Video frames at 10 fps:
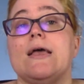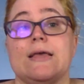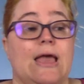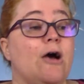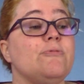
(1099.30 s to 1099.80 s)

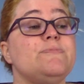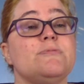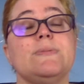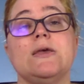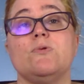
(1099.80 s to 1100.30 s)

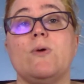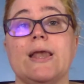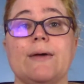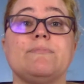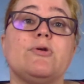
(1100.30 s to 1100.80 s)
helps me
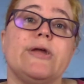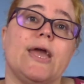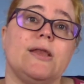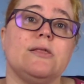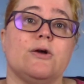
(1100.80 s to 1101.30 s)
when I'm
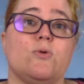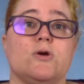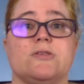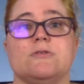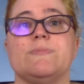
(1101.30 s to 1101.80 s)
creating the
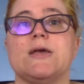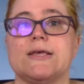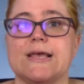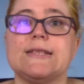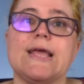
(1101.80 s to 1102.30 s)
courses,
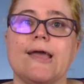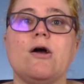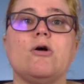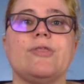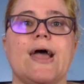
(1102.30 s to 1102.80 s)
because I
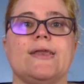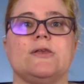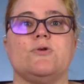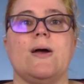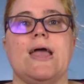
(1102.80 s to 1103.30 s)
take all that
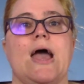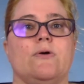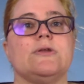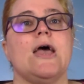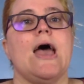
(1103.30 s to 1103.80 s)
into
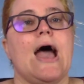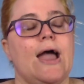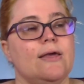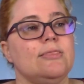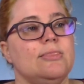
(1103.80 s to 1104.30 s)
account.
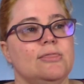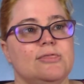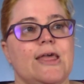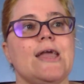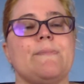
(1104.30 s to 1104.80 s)
I
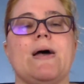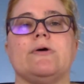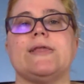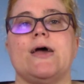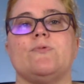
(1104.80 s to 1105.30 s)
think
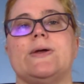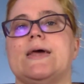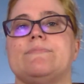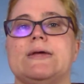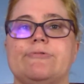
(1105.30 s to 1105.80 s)
about that when
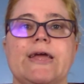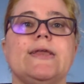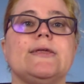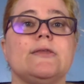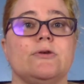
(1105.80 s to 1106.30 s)
I'm
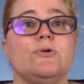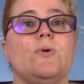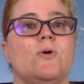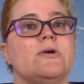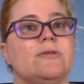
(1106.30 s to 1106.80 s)
creating the new
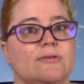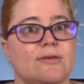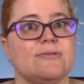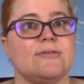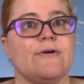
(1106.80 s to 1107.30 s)
courses
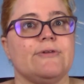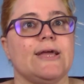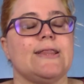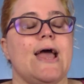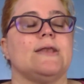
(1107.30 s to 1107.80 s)
and stuff
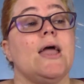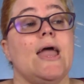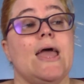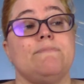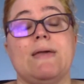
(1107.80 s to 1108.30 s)
like that.
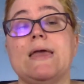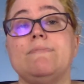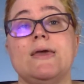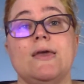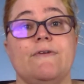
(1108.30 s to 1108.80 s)
And
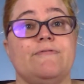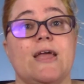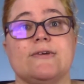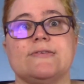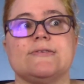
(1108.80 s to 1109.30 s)
maybe if
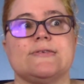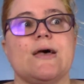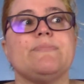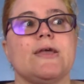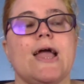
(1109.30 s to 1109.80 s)
there's
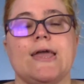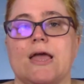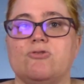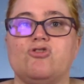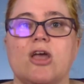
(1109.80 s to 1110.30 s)
something I
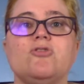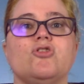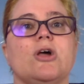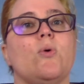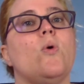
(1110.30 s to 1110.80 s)
can change
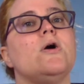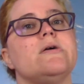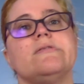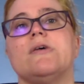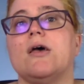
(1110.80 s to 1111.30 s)
in a
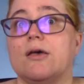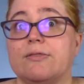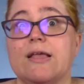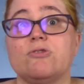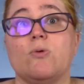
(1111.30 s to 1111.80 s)
course,
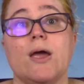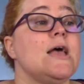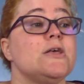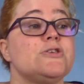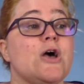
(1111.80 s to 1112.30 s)
that's
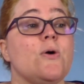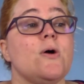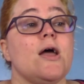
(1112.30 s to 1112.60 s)
great. So